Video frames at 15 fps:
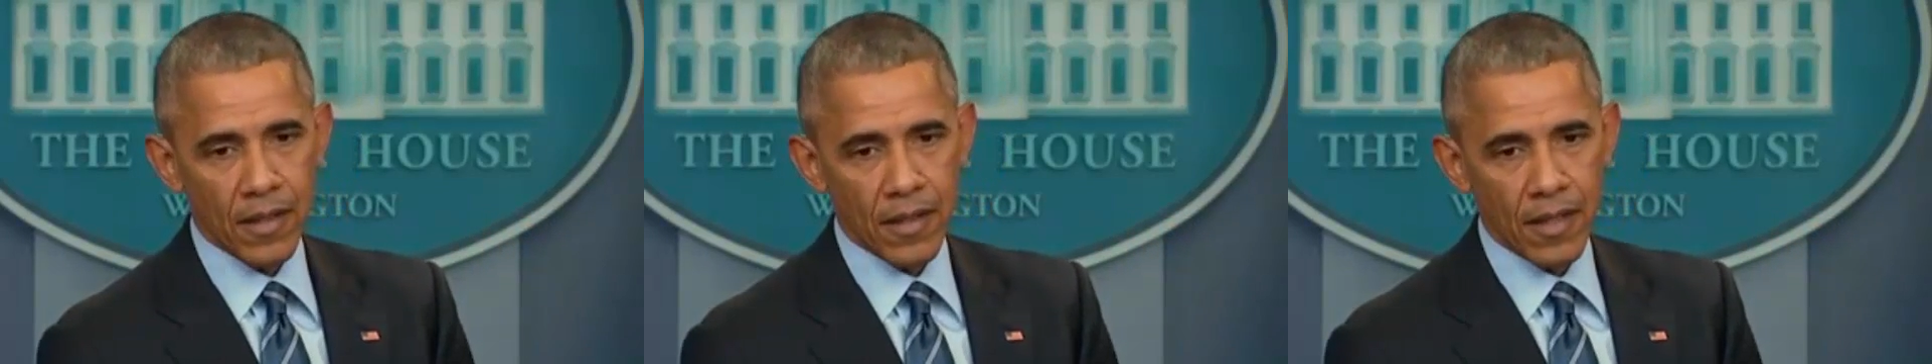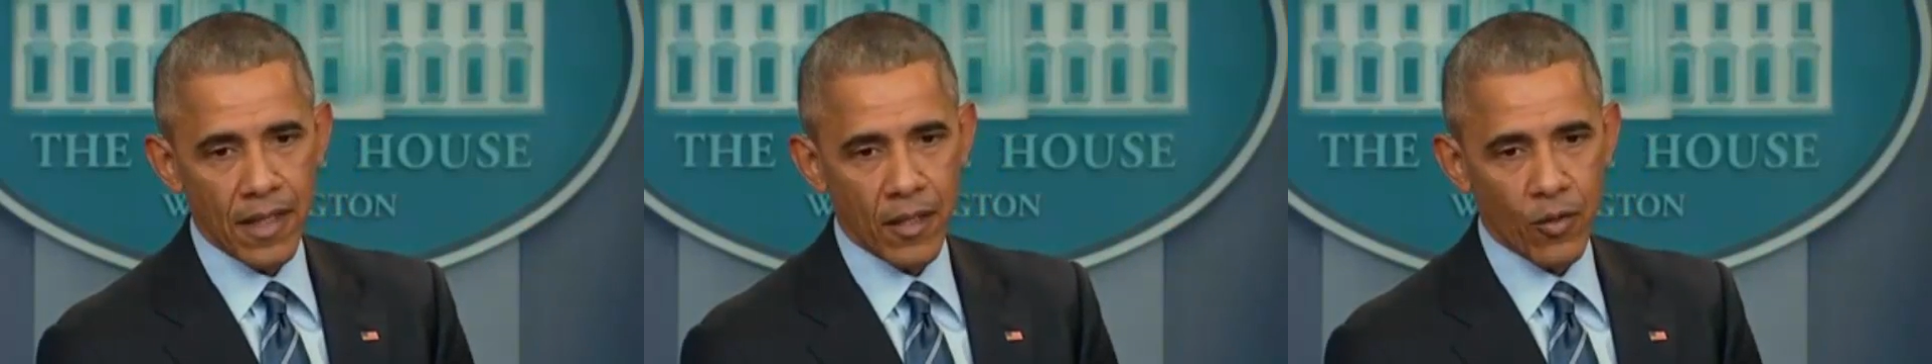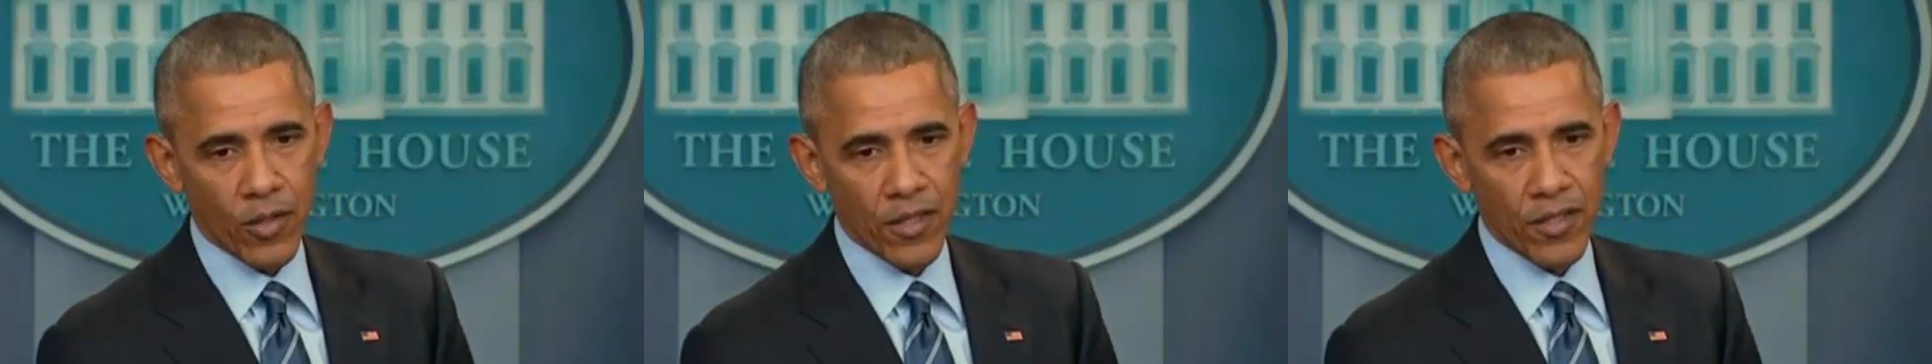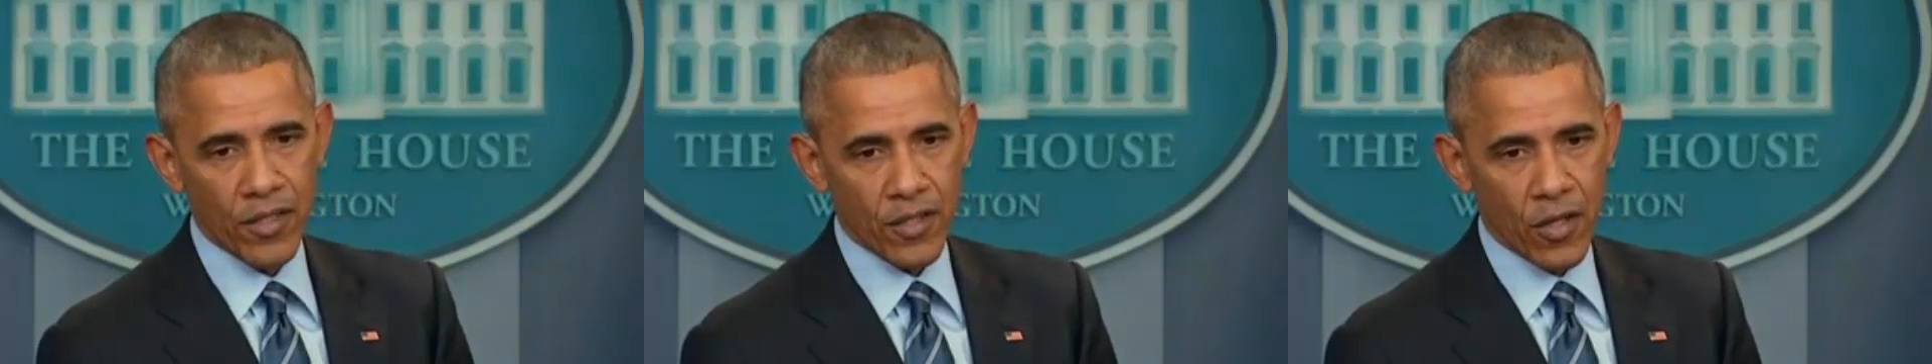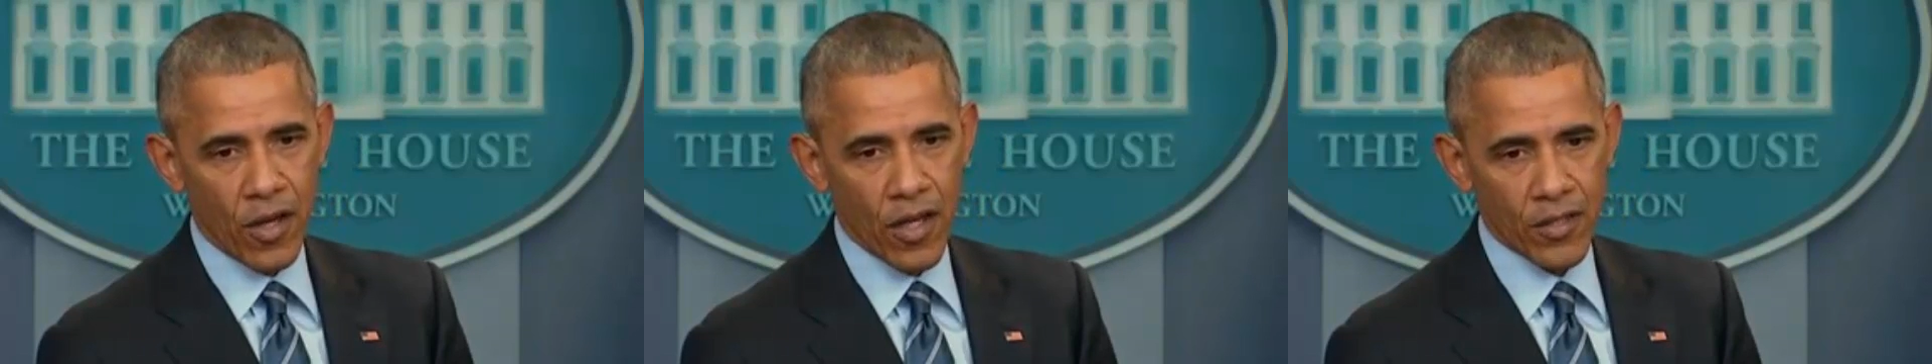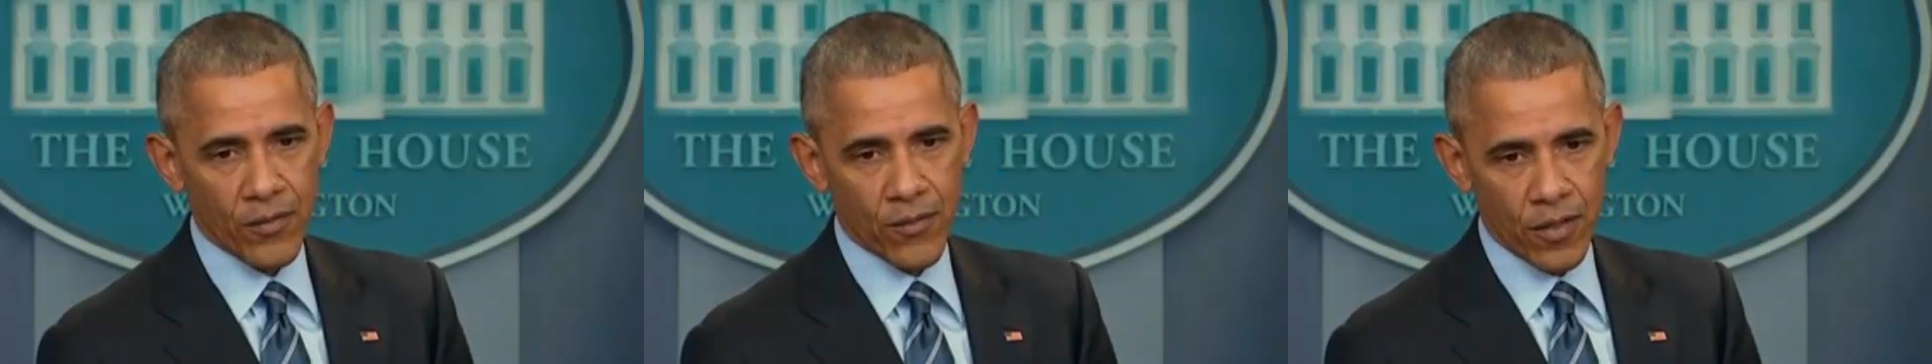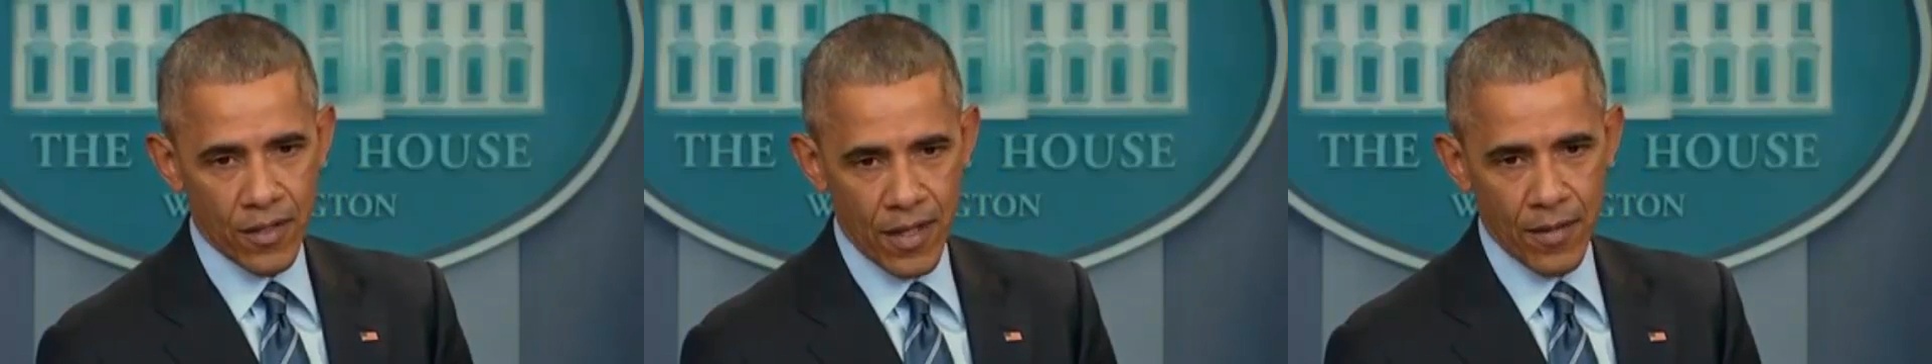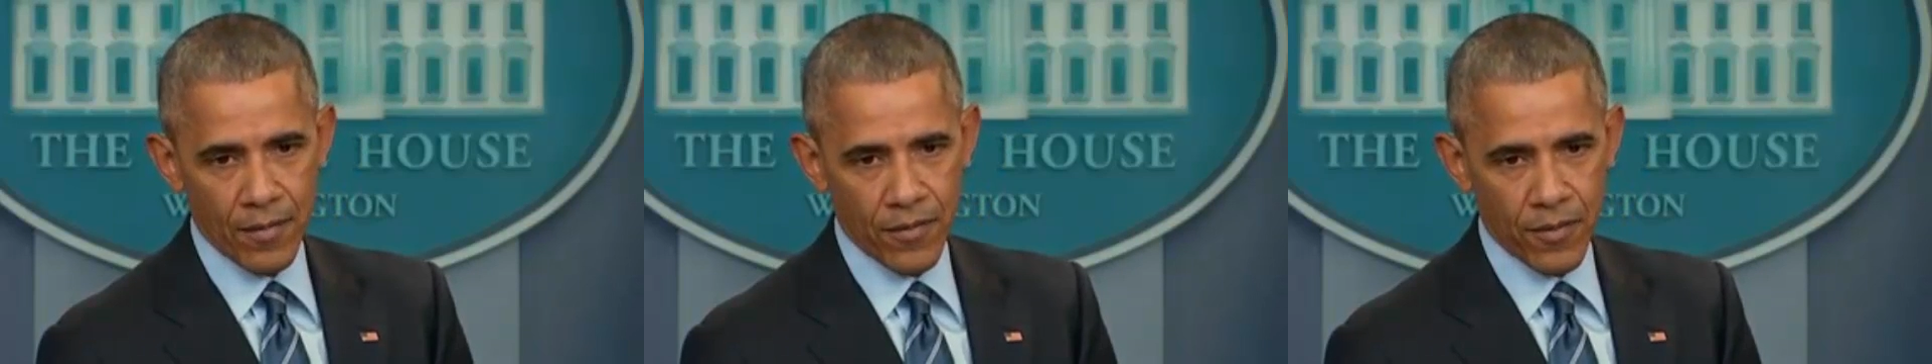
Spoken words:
increases costs for them